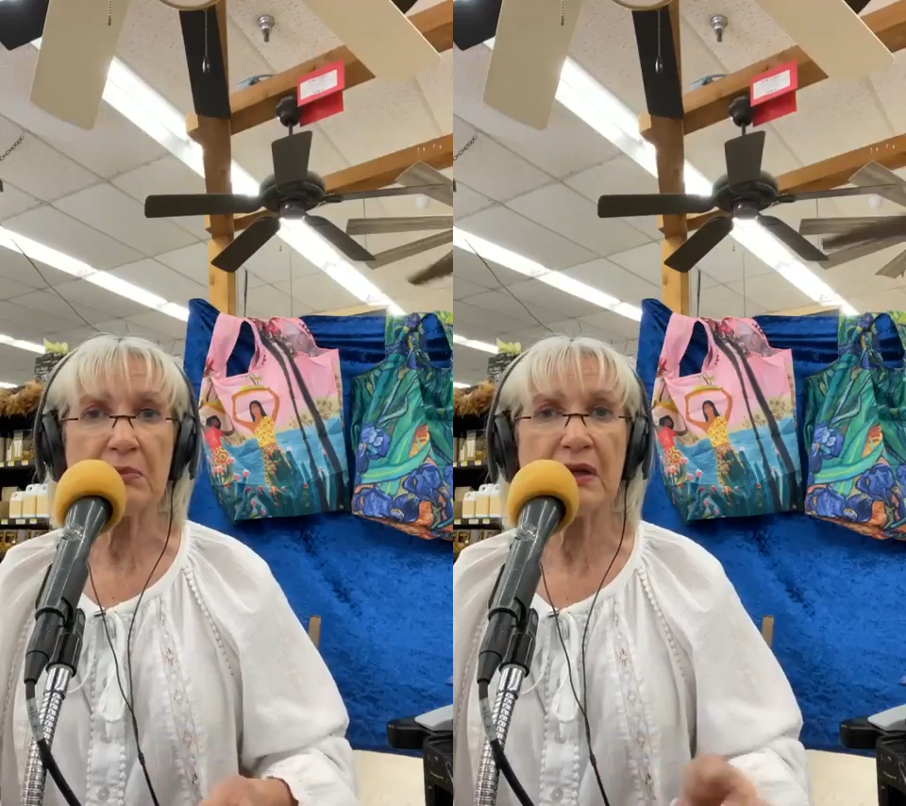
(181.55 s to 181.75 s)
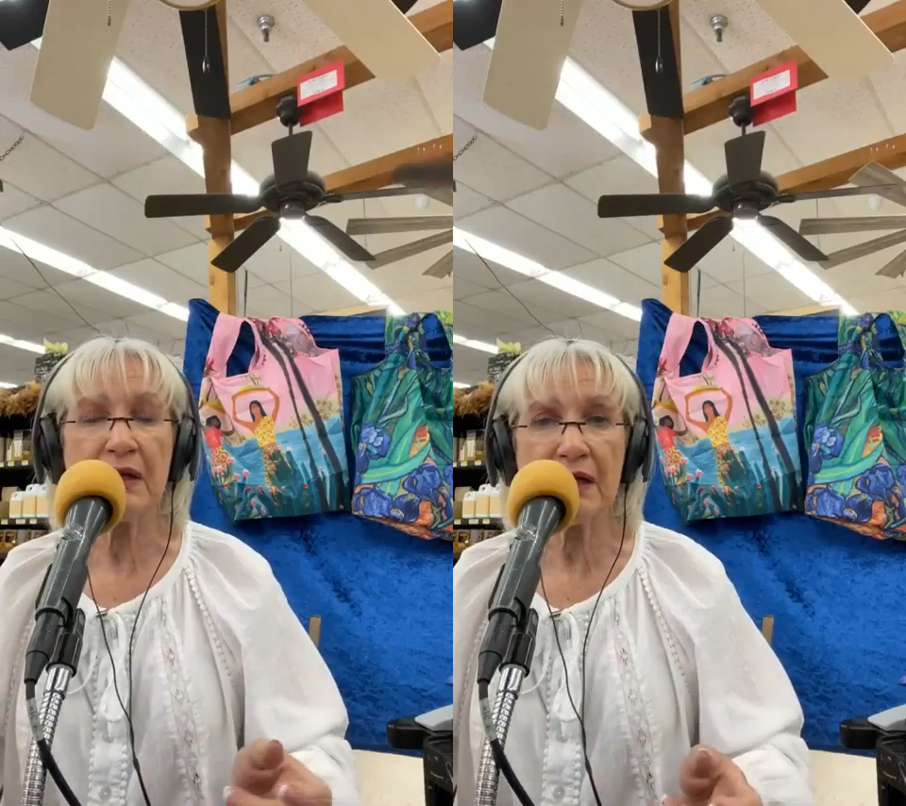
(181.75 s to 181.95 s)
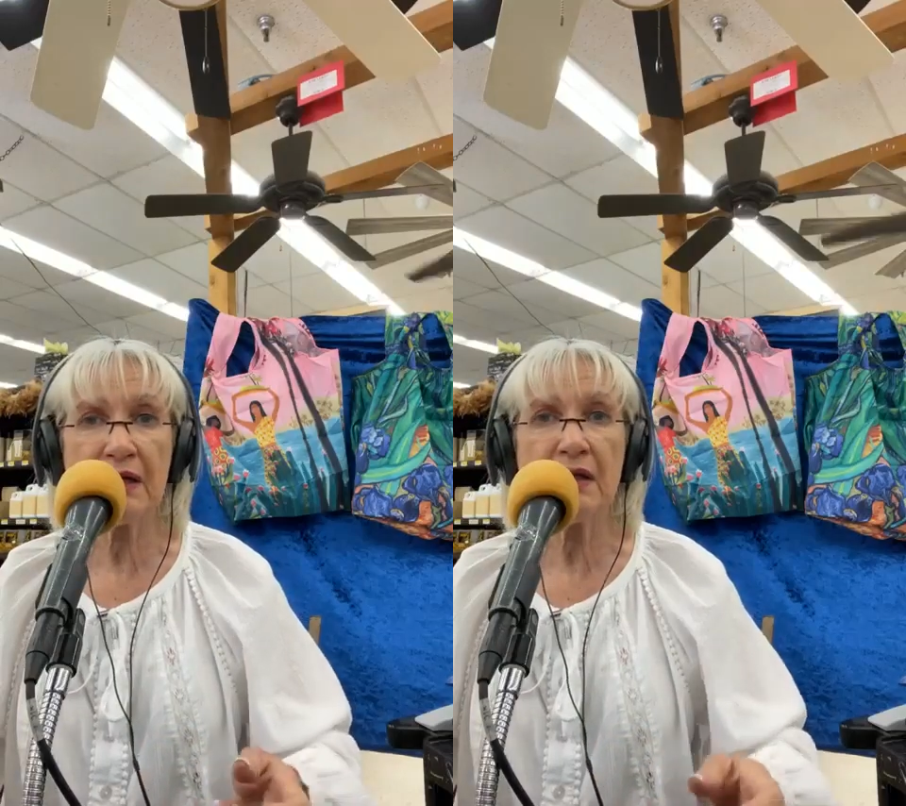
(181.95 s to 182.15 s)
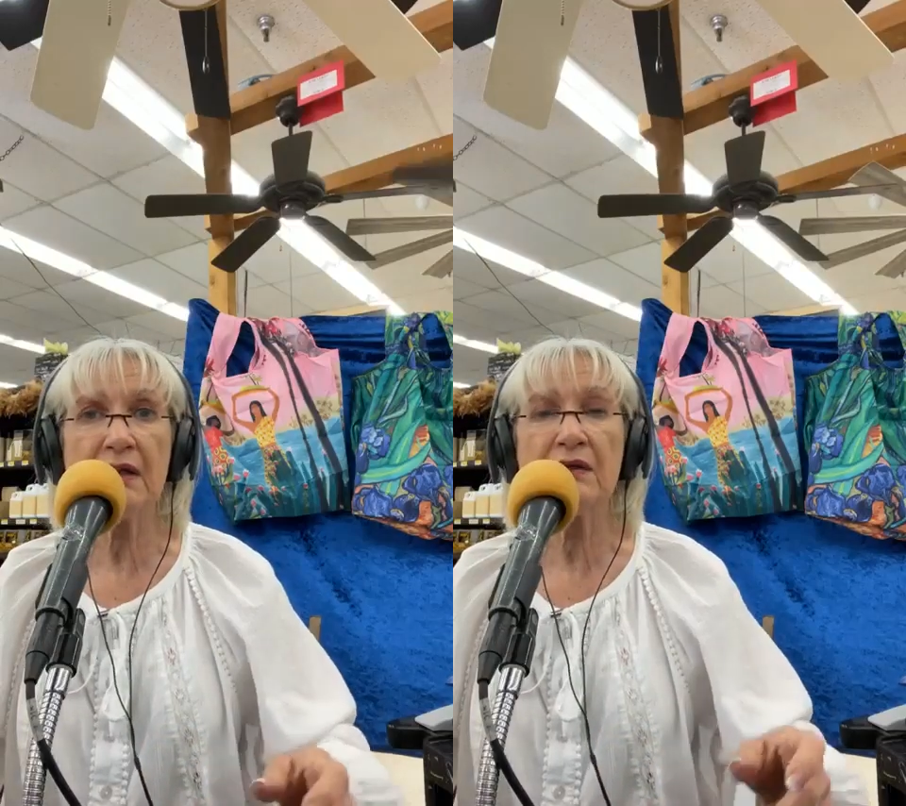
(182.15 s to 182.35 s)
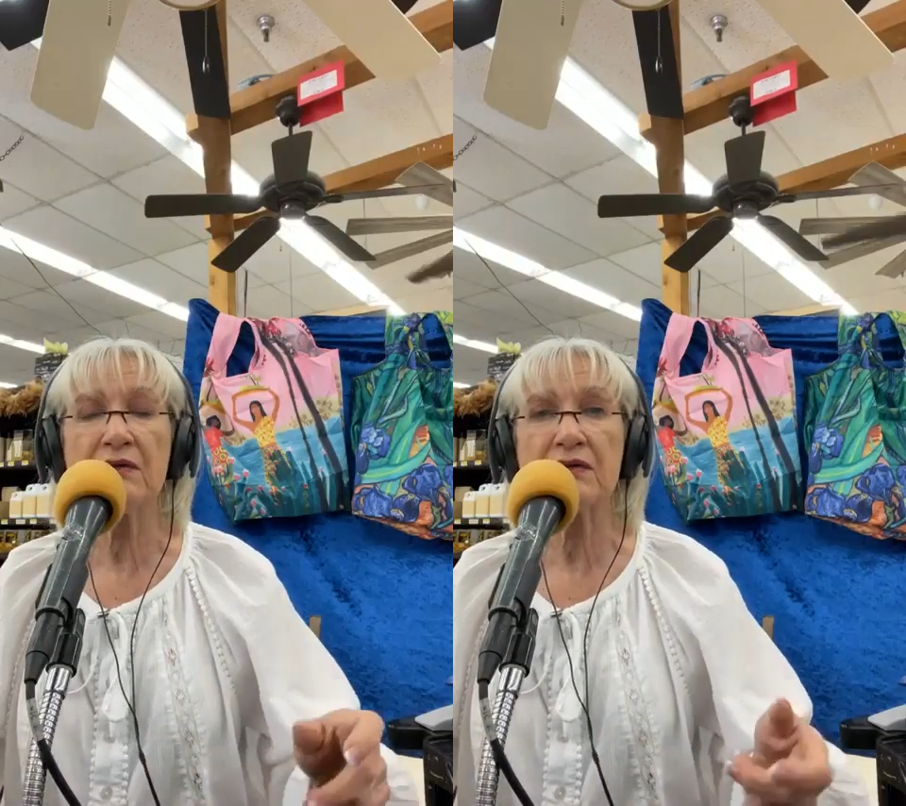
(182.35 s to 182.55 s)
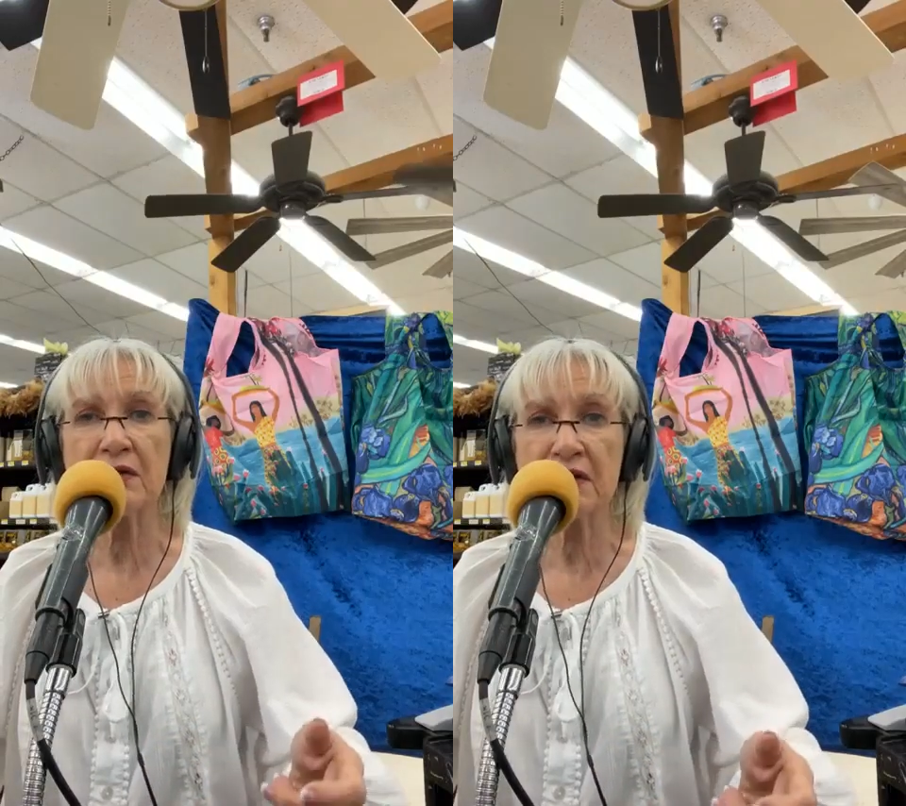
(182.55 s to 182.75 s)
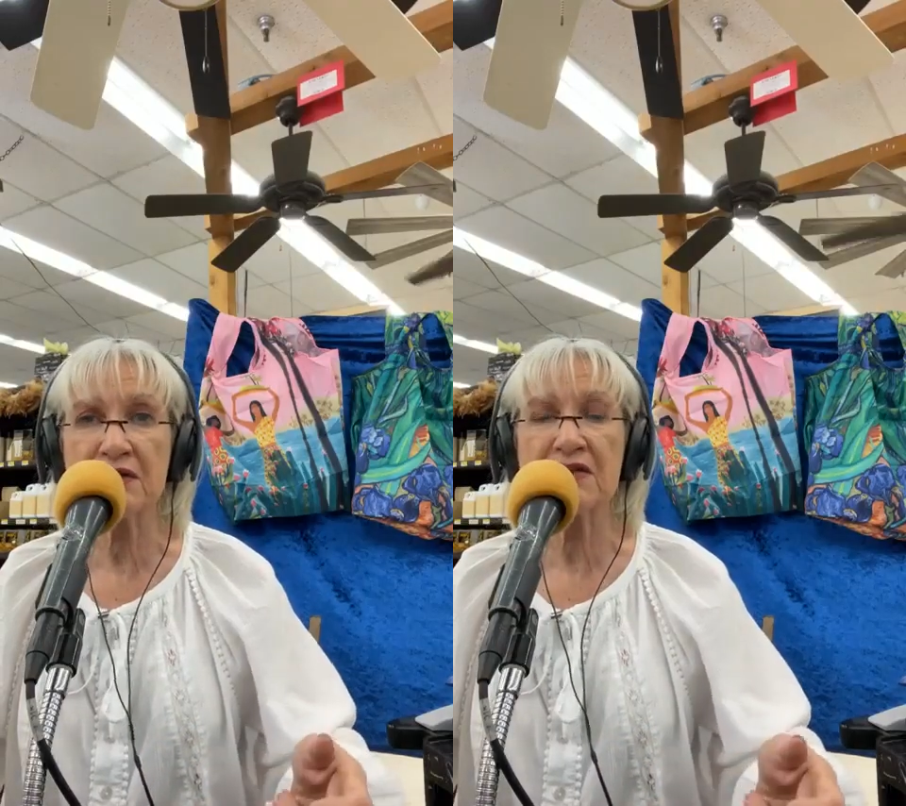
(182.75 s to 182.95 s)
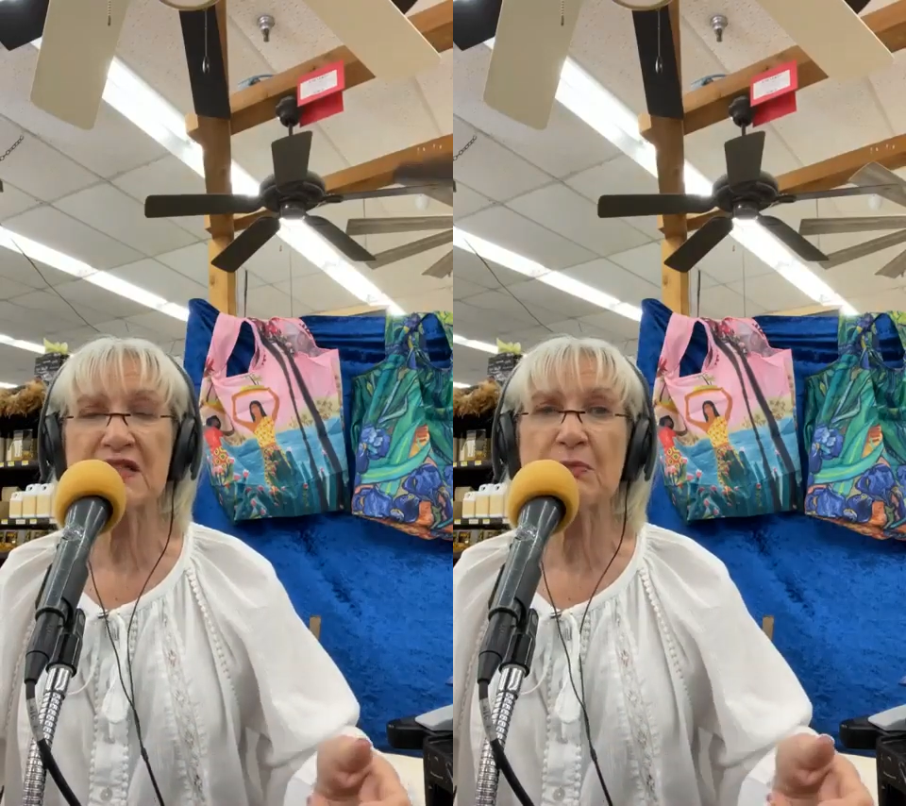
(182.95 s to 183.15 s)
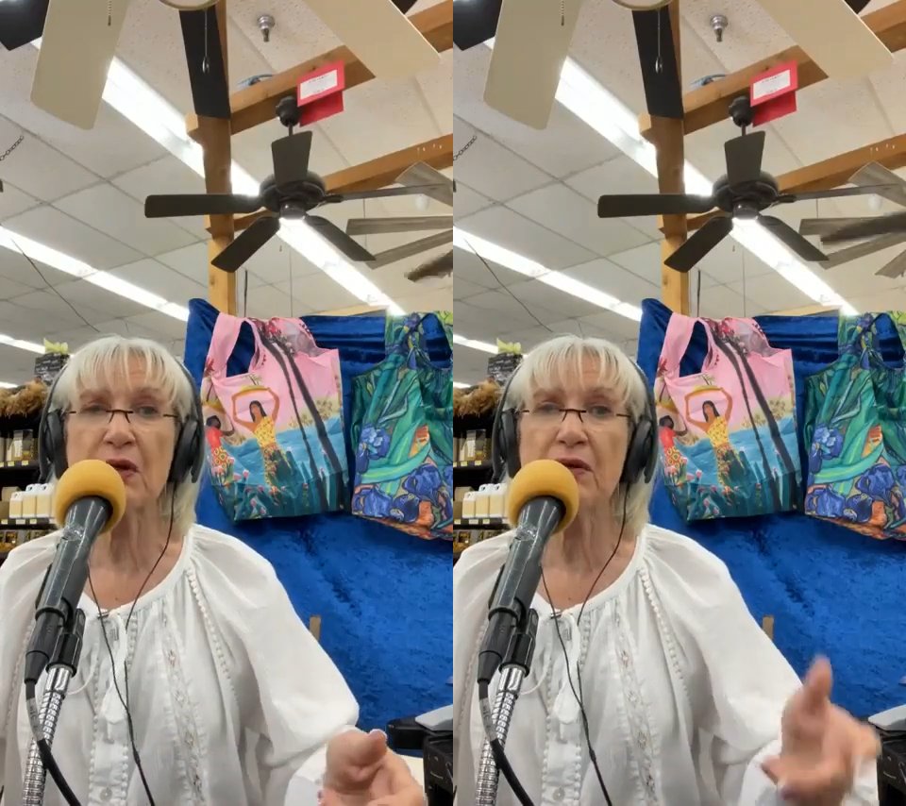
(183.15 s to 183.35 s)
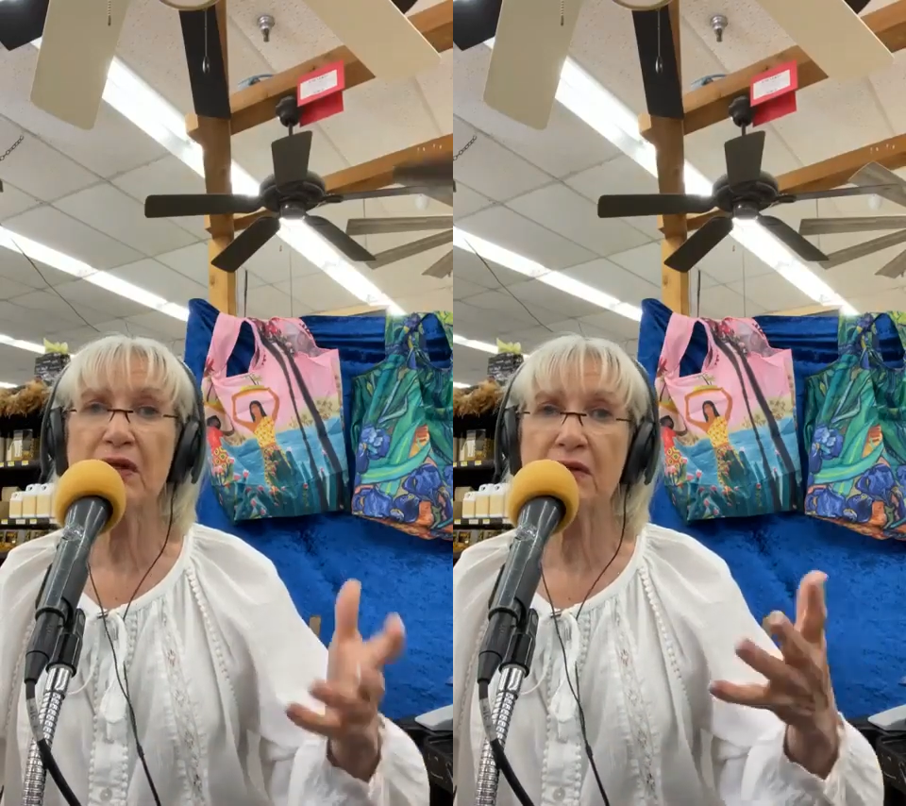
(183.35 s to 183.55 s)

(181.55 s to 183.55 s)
you plug it in, you turn it to smoke,